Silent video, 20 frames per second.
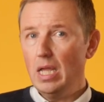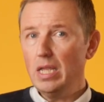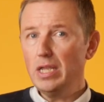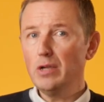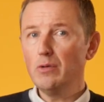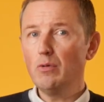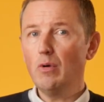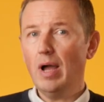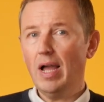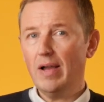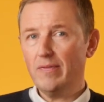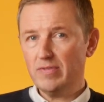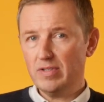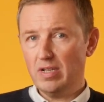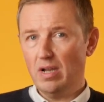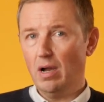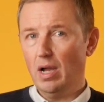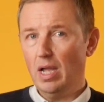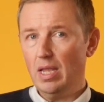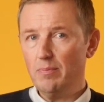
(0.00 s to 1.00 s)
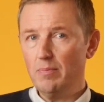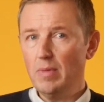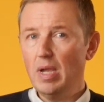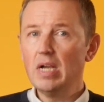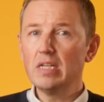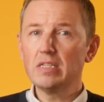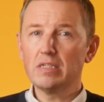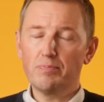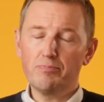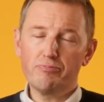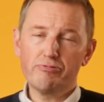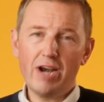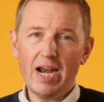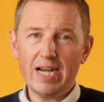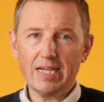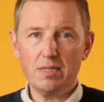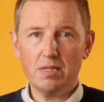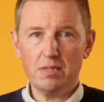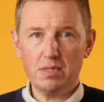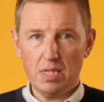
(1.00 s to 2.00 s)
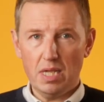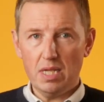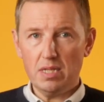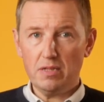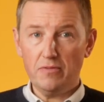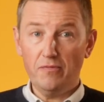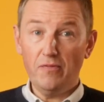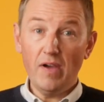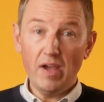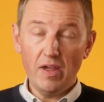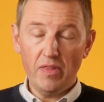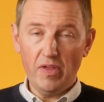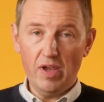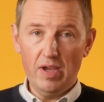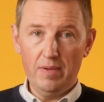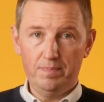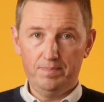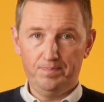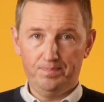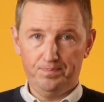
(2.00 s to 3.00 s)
you will have time to practice this further.